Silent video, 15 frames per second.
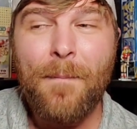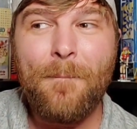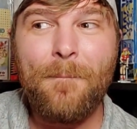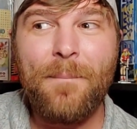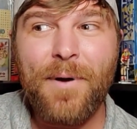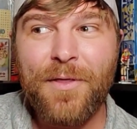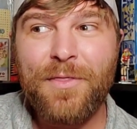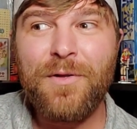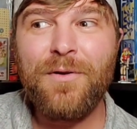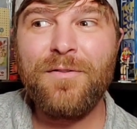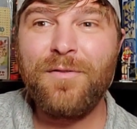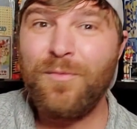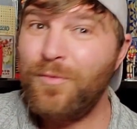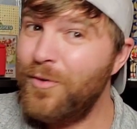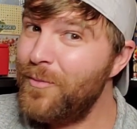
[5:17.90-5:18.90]
But
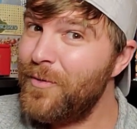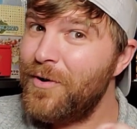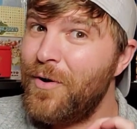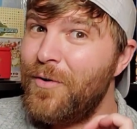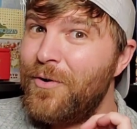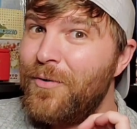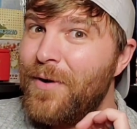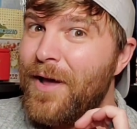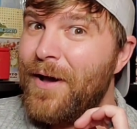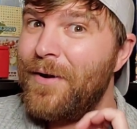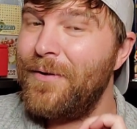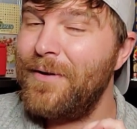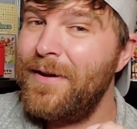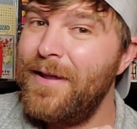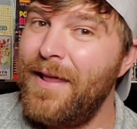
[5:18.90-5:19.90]
there's a rumor going
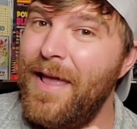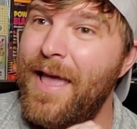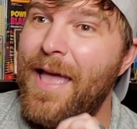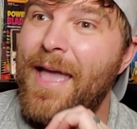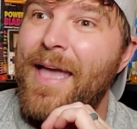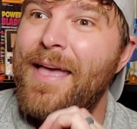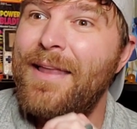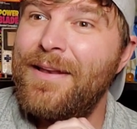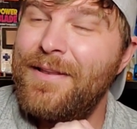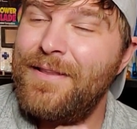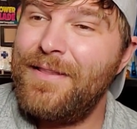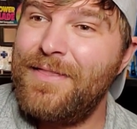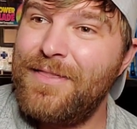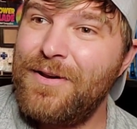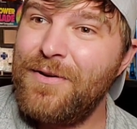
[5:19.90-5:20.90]
around,
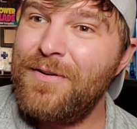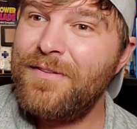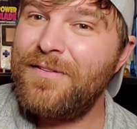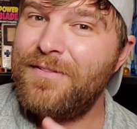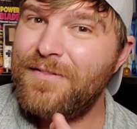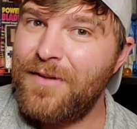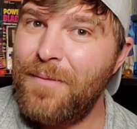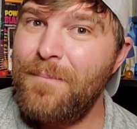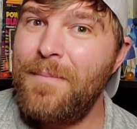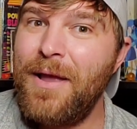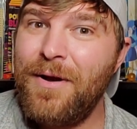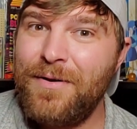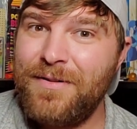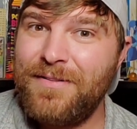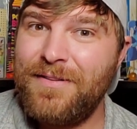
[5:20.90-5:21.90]
and there is some
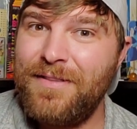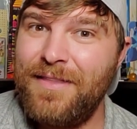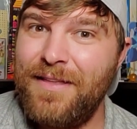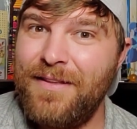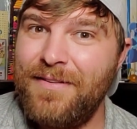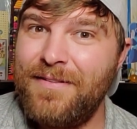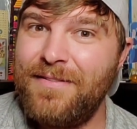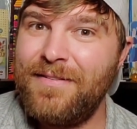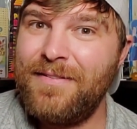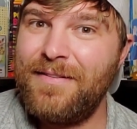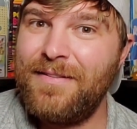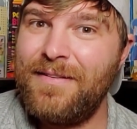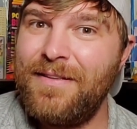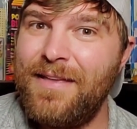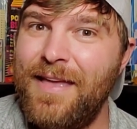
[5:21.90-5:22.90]
merit to this.
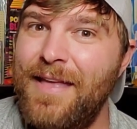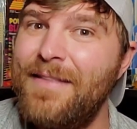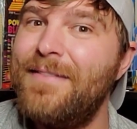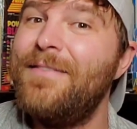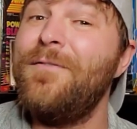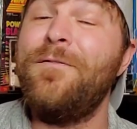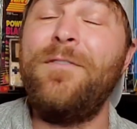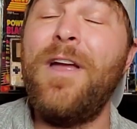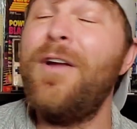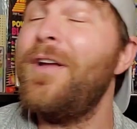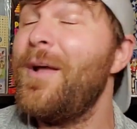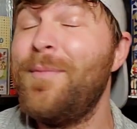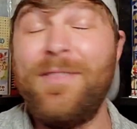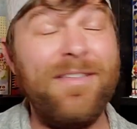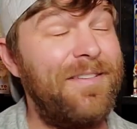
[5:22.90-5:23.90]
It's
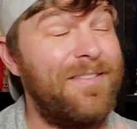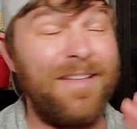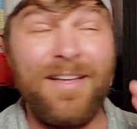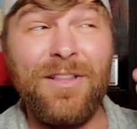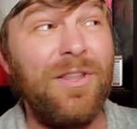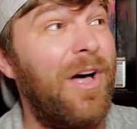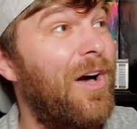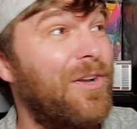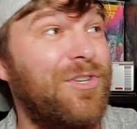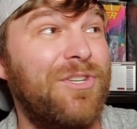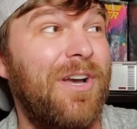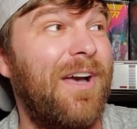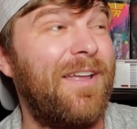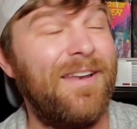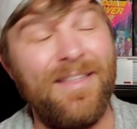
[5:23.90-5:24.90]
very, this is like a long
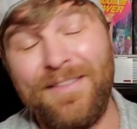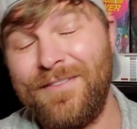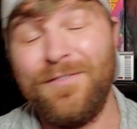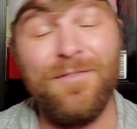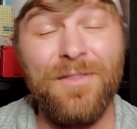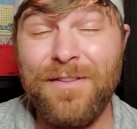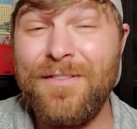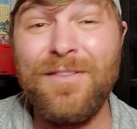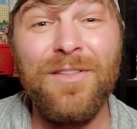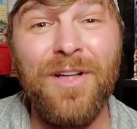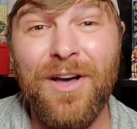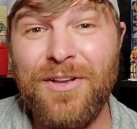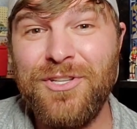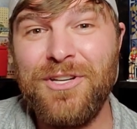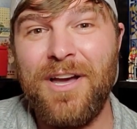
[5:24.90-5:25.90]
shot. This is a
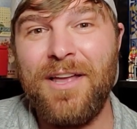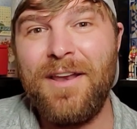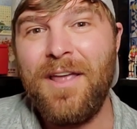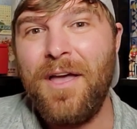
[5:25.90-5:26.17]
long shot.